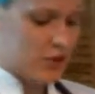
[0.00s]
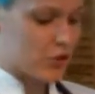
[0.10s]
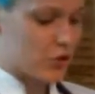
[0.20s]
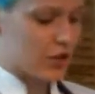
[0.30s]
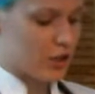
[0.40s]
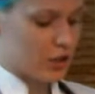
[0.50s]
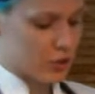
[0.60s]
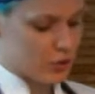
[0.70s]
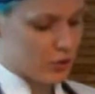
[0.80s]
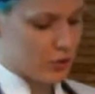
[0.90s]
So you can
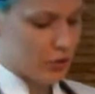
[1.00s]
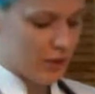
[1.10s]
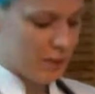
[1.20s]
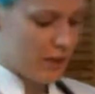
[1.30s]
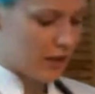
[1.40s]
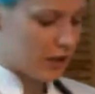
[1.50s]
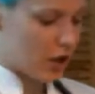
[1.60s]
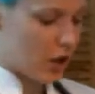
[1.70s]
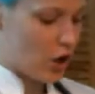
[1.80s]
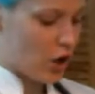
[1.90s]
use soya milk
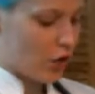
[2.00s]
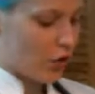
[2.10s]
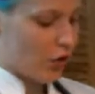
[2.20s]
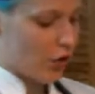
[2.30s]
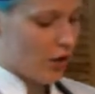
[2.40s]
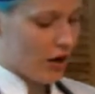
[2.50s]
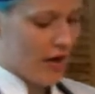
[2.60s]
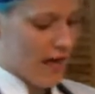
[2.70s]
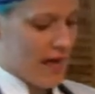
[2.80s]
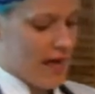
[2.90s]
or
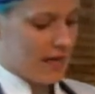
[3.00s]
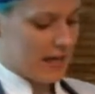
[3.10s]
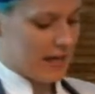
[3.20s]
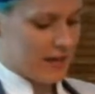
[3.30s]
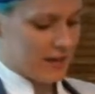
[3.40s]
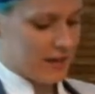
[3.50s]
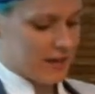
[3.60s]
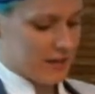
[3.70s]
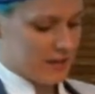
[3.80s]
any other